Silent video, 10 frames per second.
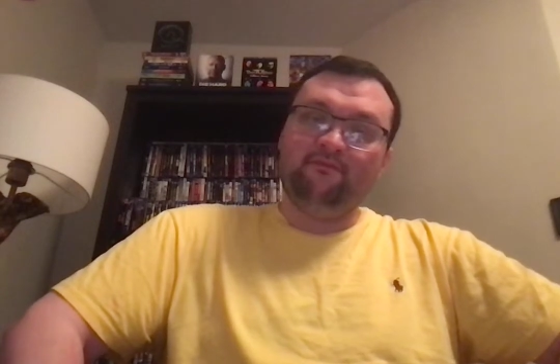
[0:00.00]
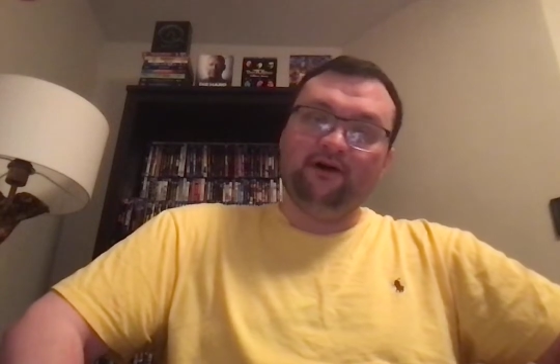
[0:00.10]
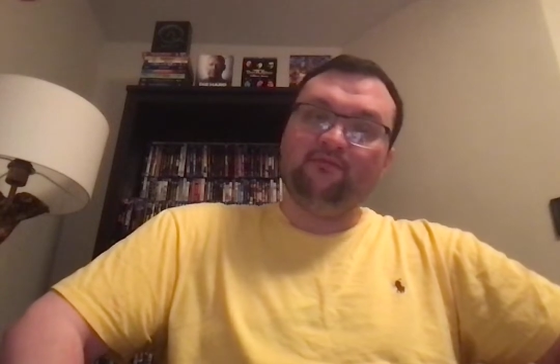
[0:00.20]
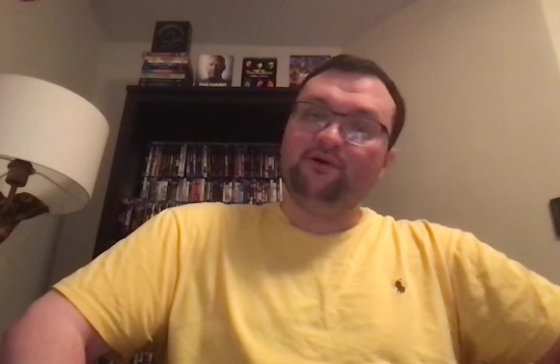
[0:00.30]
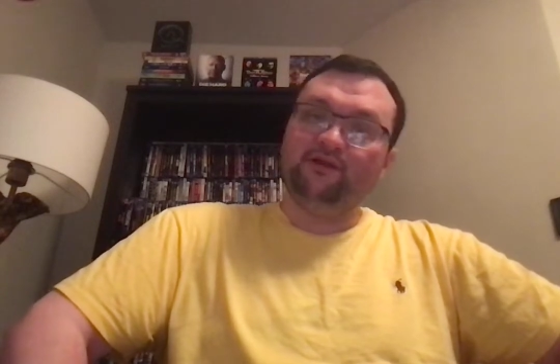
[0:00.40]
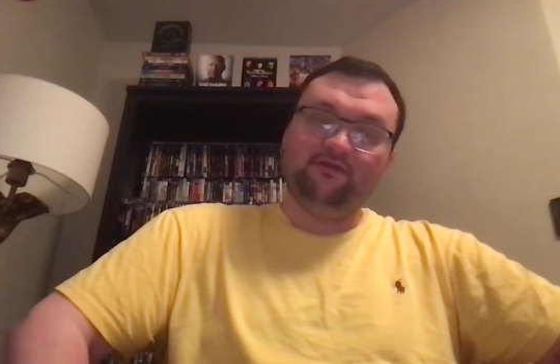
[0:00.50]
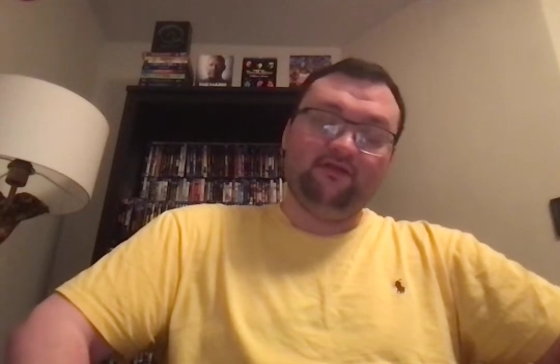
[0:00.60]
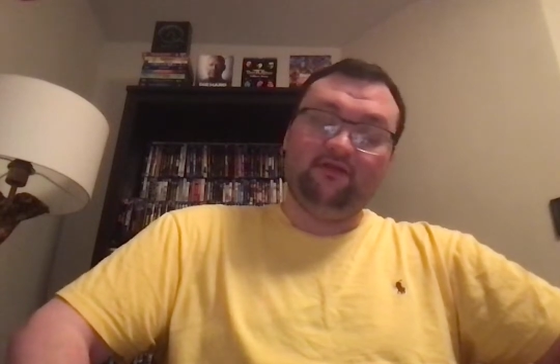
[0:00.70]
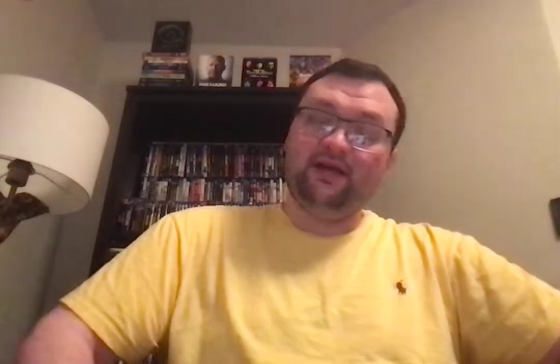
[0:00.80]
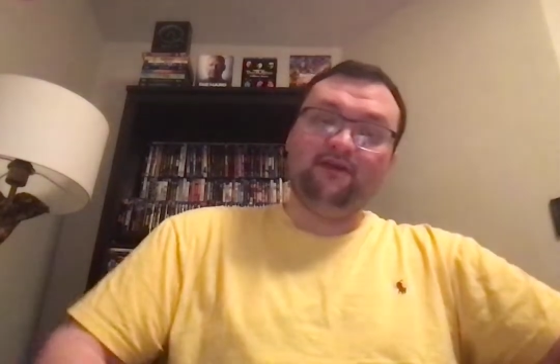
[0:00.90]
I uh, wanted to
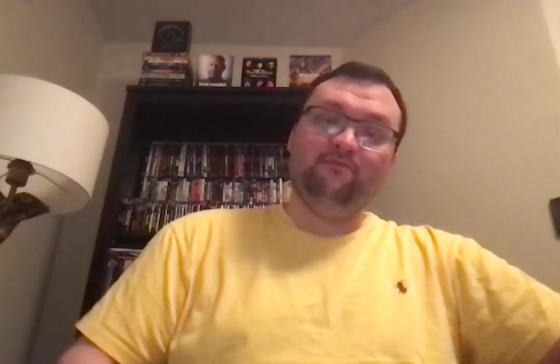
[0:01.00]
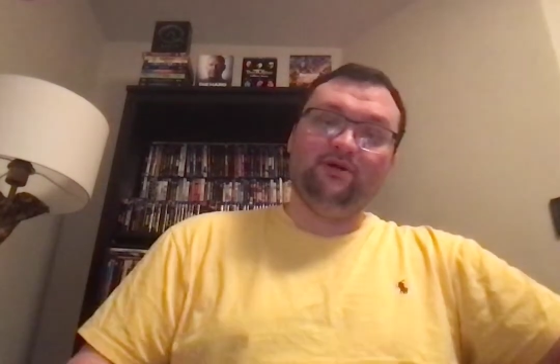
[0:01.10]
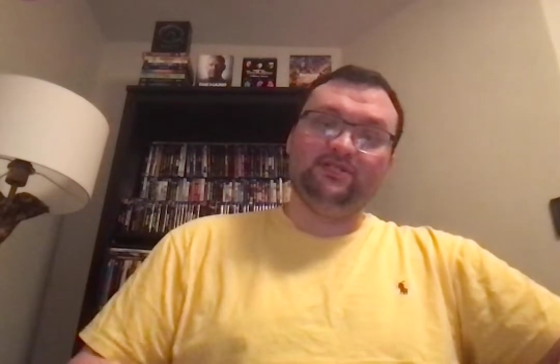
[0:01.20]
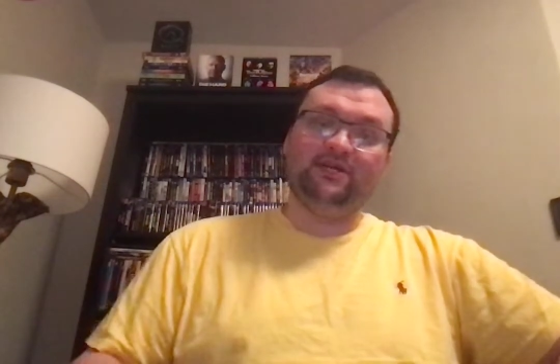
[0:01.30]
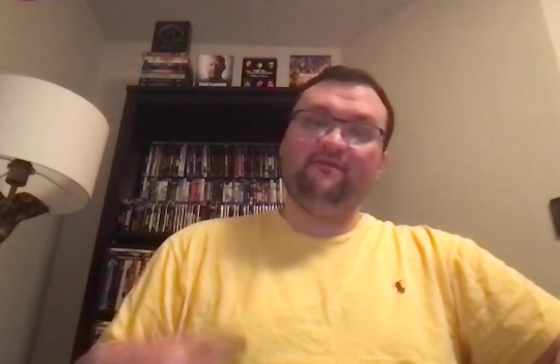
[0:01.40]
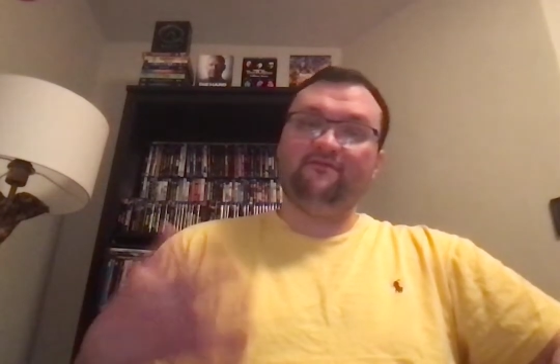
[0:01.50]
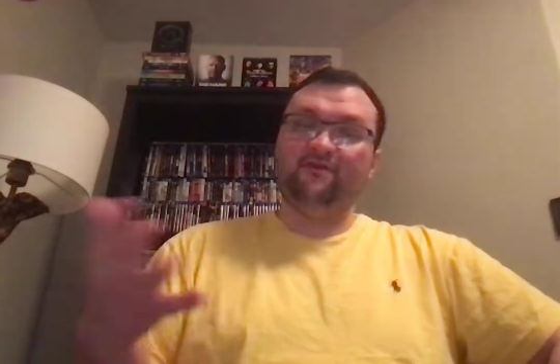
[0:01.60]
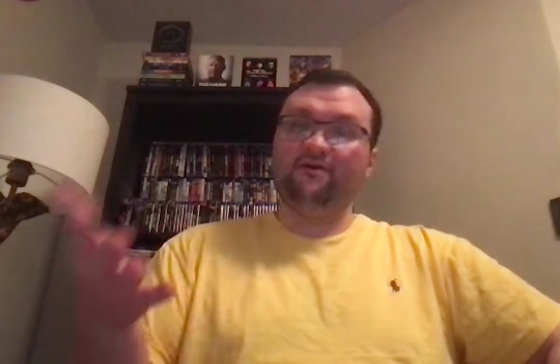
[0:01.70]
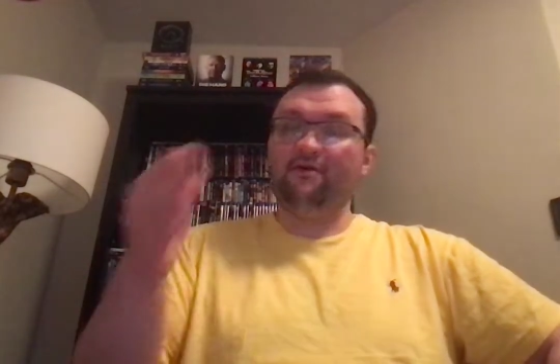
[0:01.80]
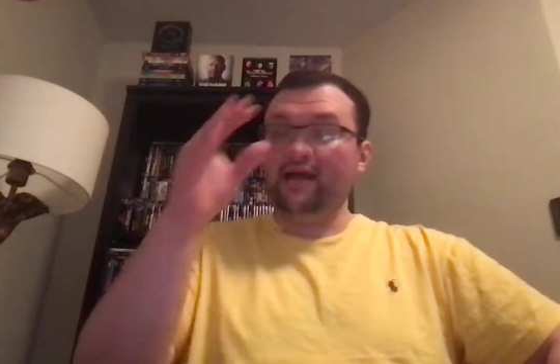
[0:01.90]
thank him once again
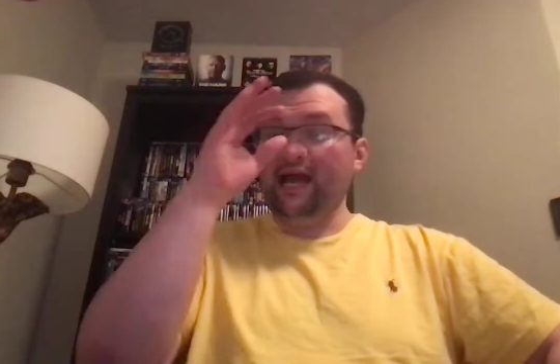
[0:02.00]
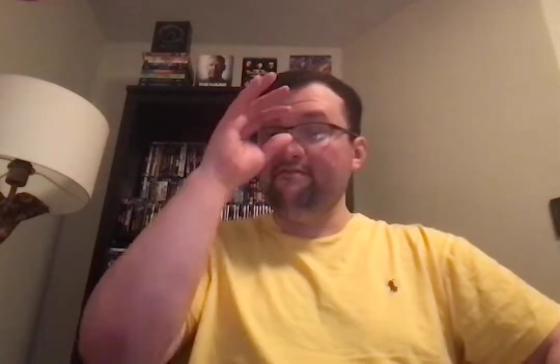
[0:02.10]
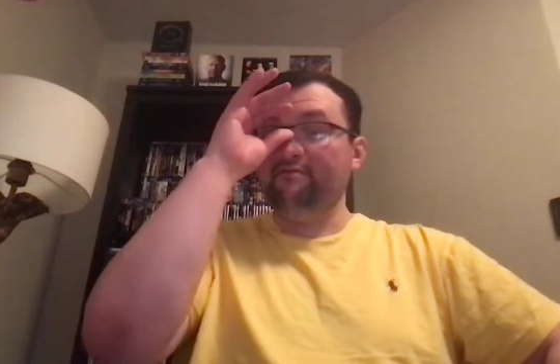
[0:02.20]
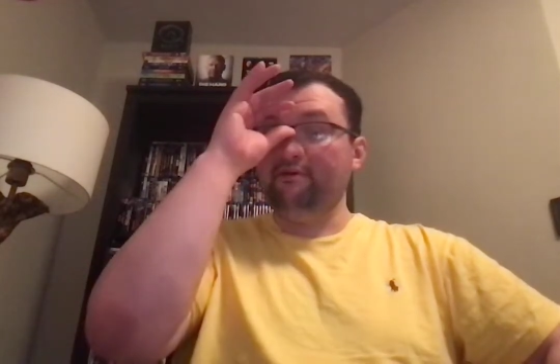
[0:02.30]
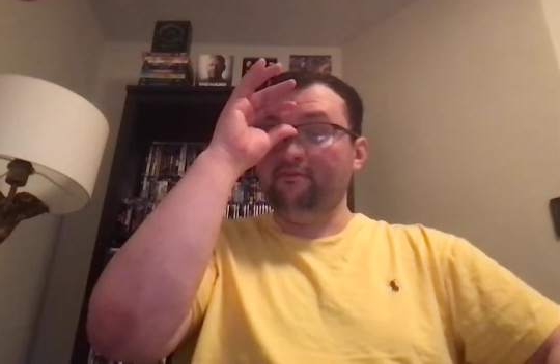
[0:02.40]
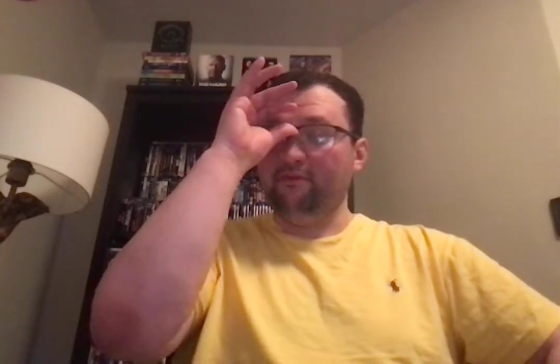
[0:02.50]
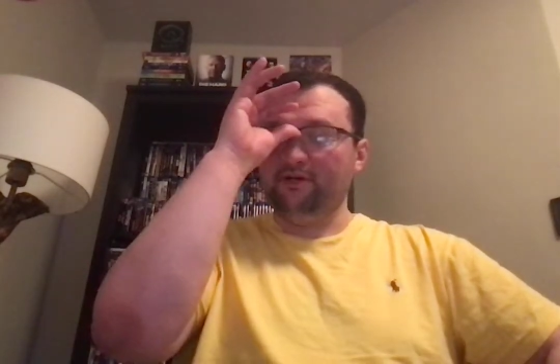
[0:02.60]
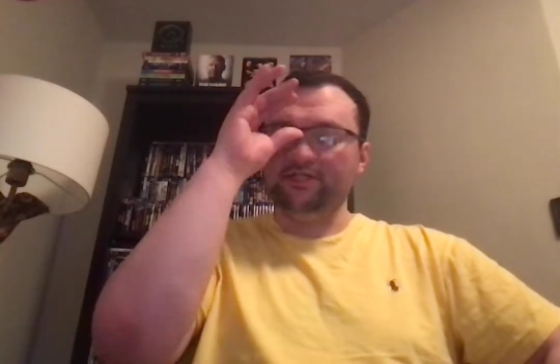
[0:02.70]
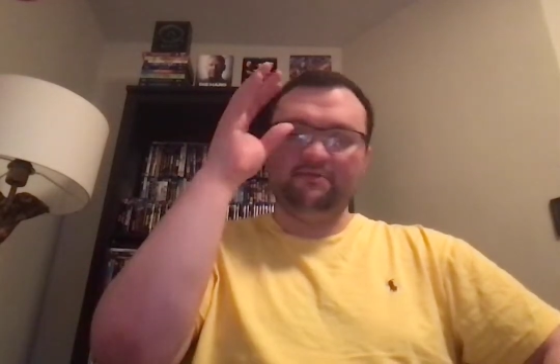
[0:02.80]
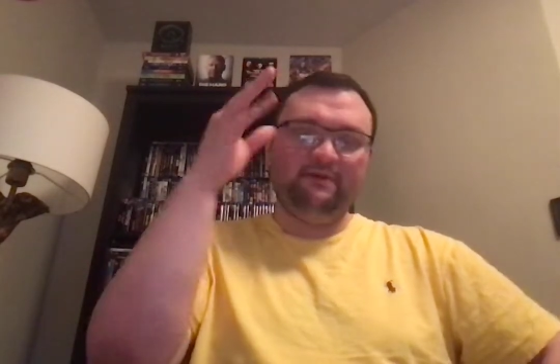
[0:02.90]
for having me
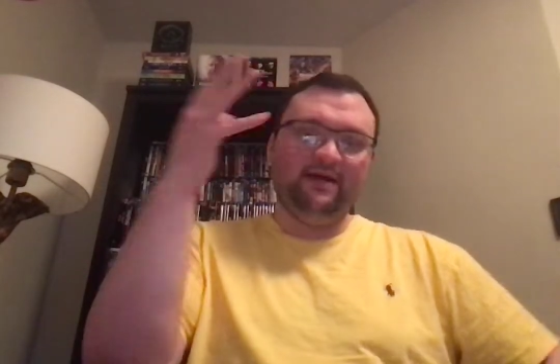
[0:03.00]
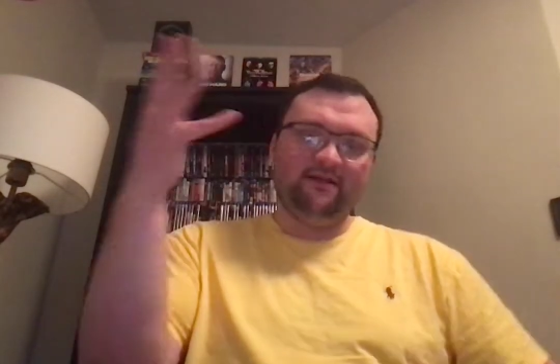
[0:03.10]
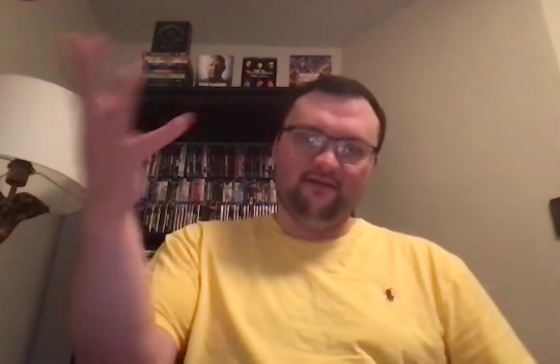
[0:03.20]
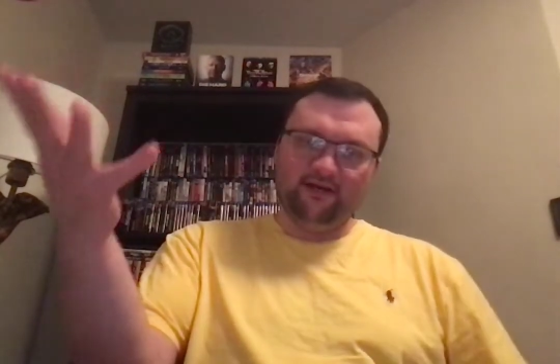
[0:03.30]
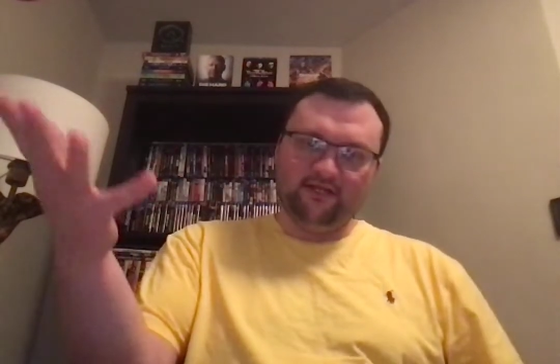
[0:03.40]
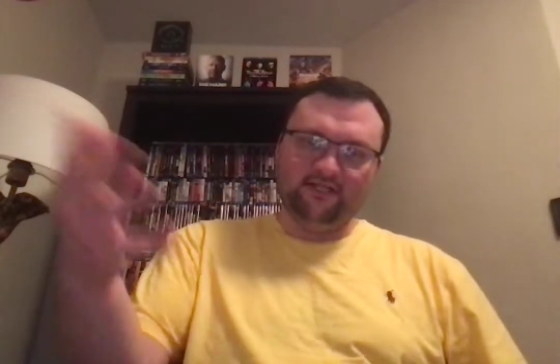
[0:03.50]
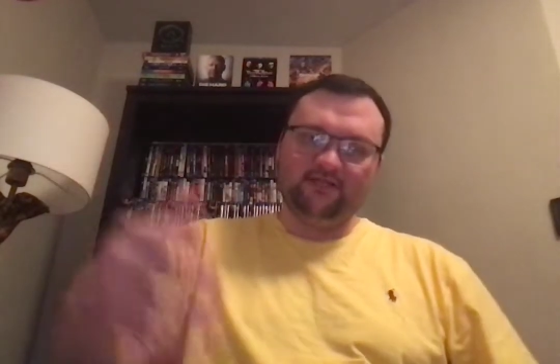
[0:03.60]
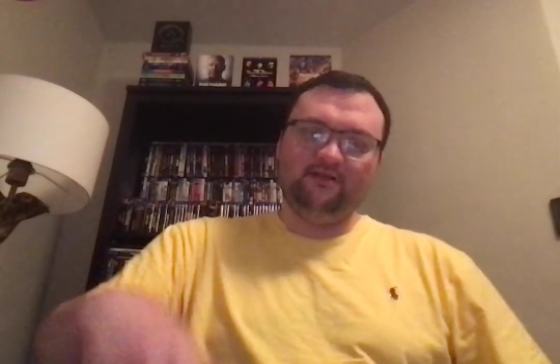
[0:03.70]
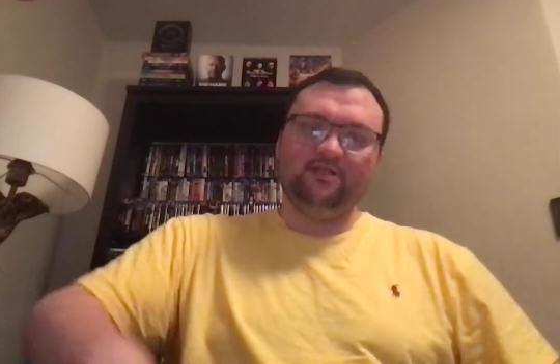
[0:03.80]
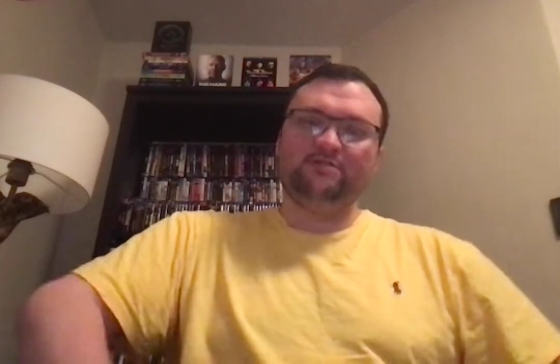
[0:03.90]
participate in this.
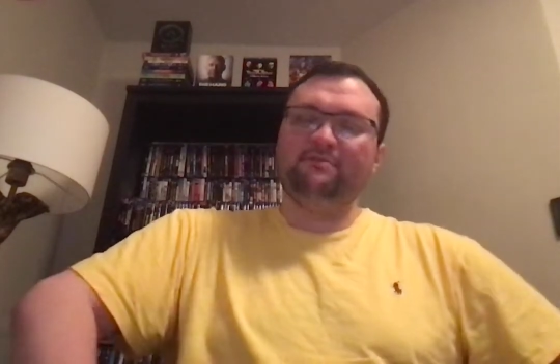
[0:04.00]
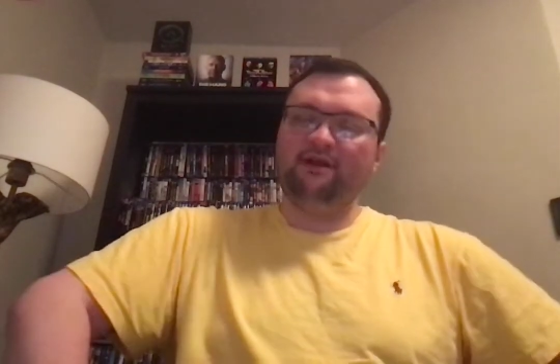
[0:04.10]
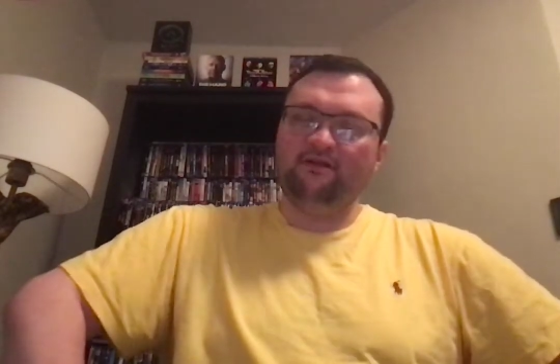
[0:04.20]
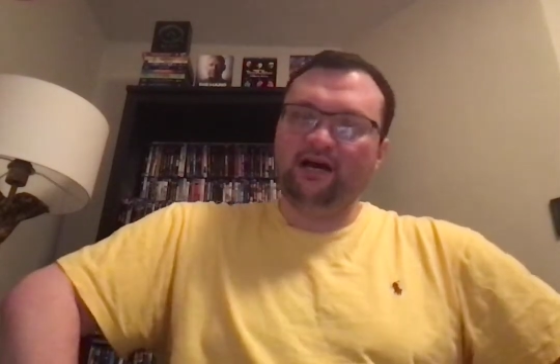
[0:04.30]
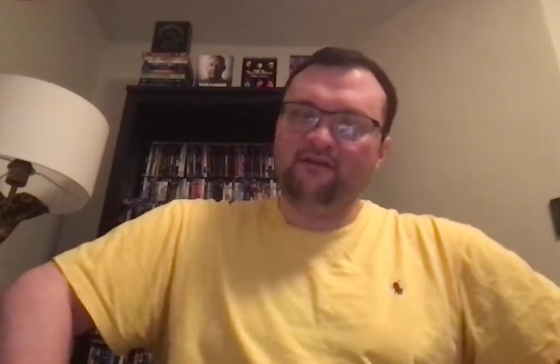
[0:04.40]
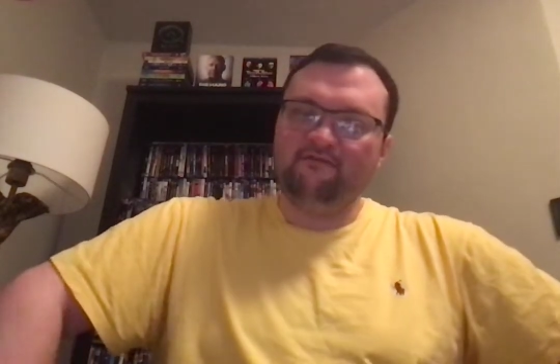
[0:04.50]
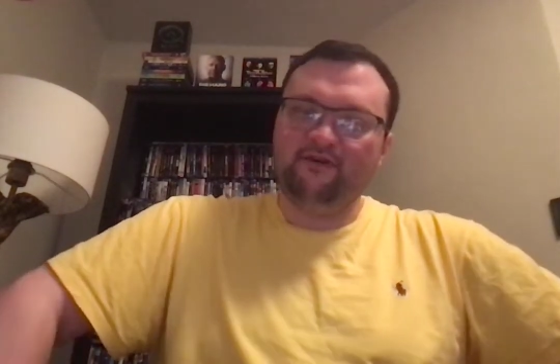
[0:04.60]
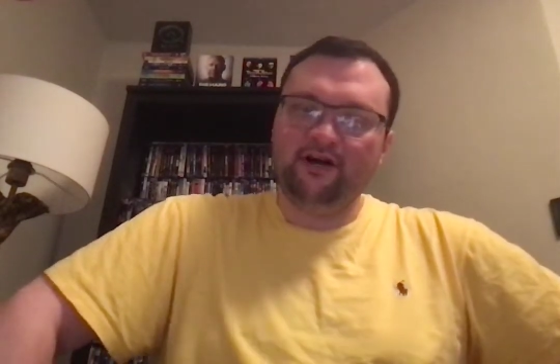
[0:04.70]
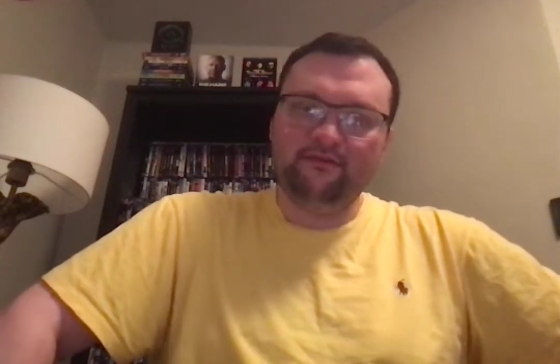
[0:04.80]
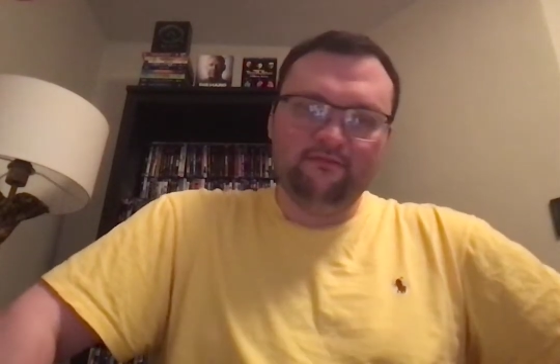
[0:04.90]
This has been a lot of
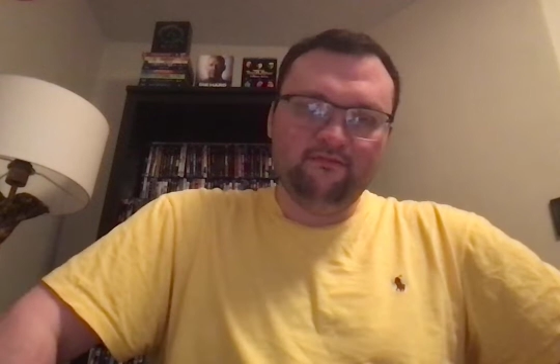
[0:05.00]
fun,